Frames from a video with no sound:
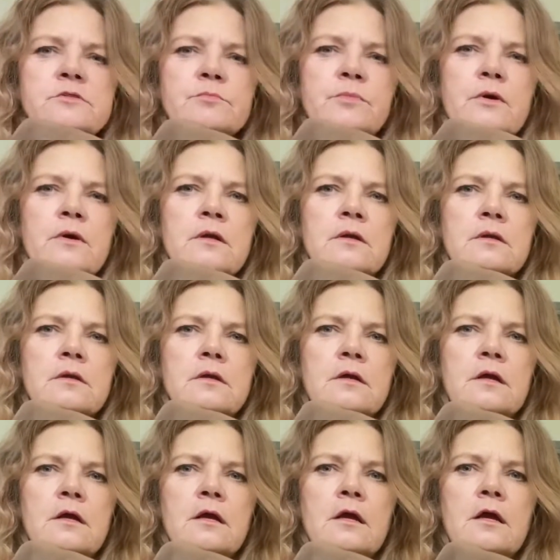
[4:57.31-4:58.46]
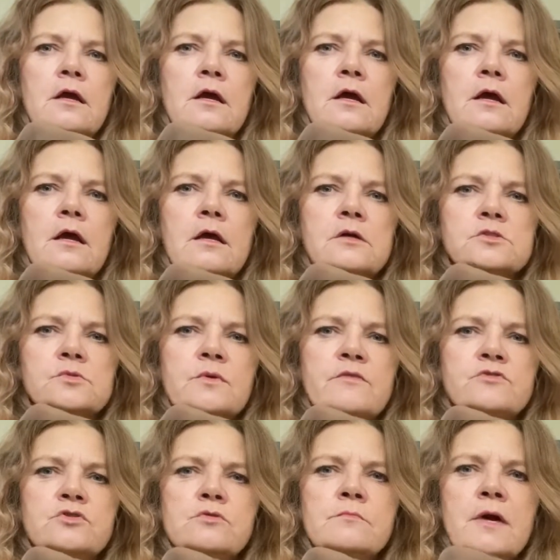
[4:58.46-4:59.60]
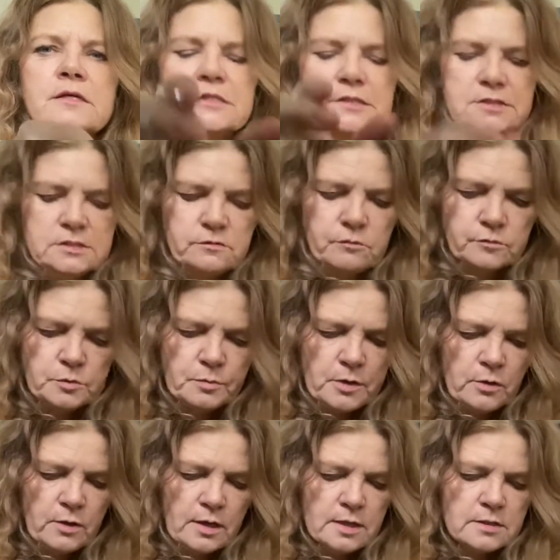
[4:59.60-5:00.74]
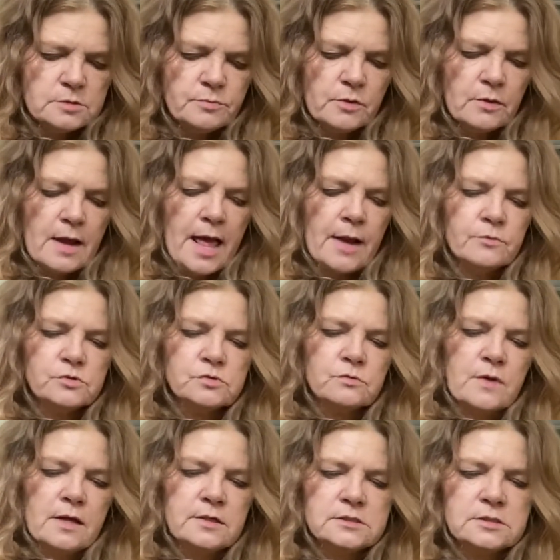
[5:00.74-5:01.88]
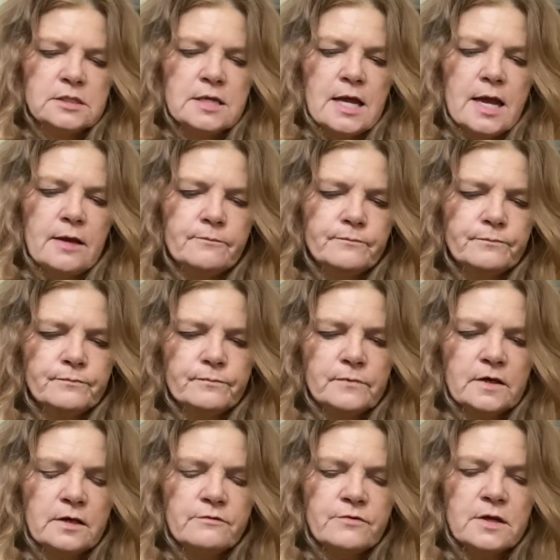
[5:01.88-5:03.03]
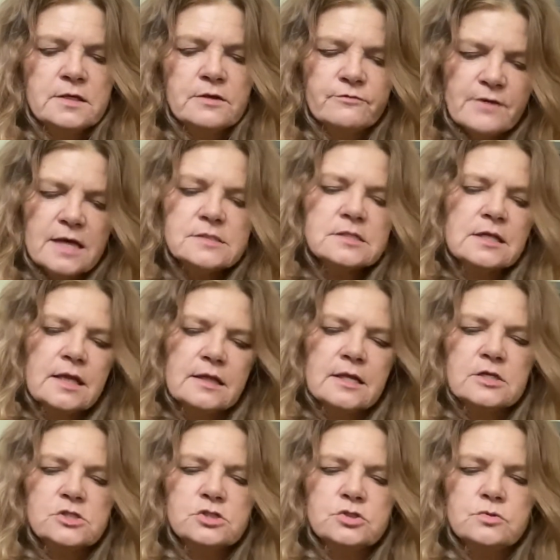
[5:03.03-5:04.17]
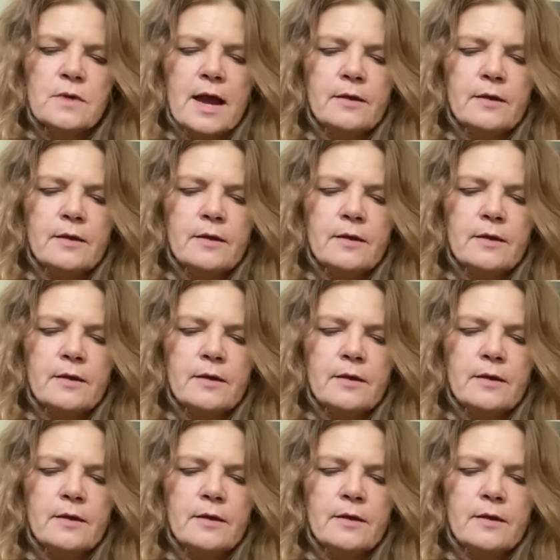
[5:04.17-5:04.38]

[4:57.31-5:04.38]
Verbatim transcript: Spirit. So we have two messages from spirit and spirit animals around us today. And I find it fascinating that it's two